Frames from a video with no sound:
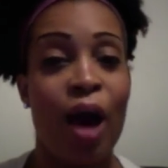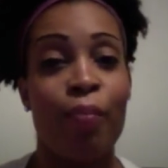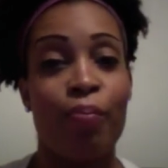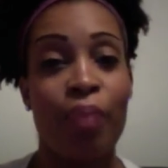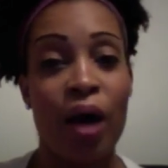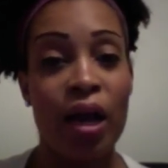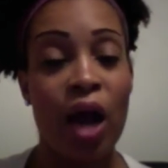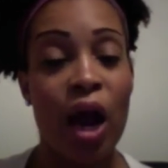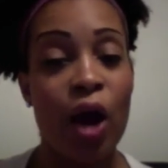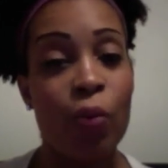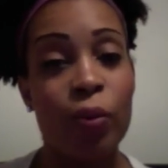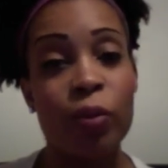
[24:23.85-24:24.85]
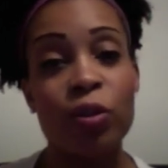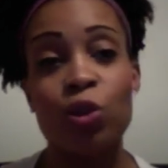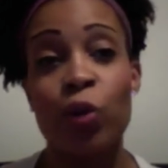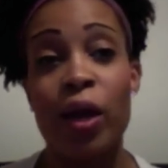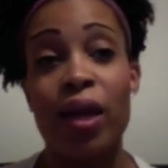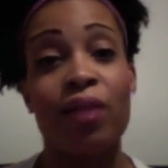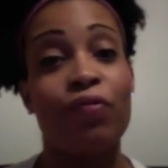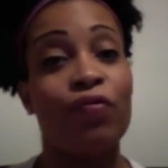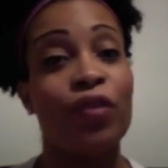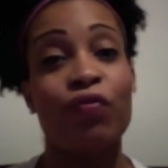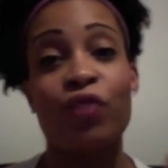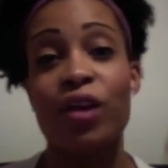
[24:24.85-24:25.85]
But I hope you enjoyed it.
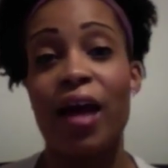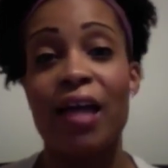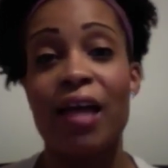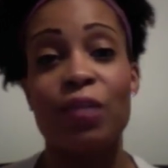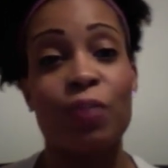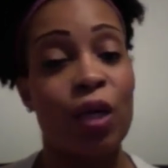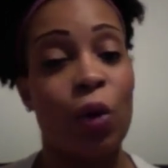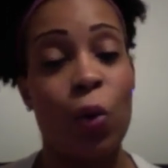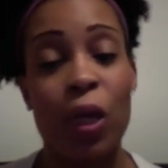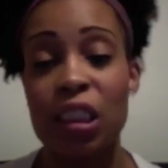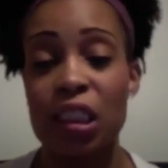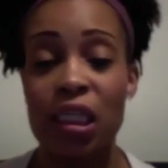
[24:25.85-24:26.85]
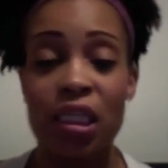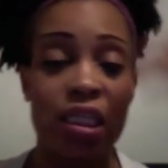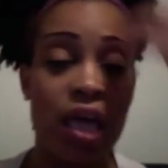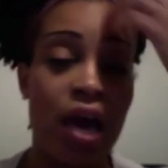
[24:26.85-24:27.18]
Feel free to ask me any questions.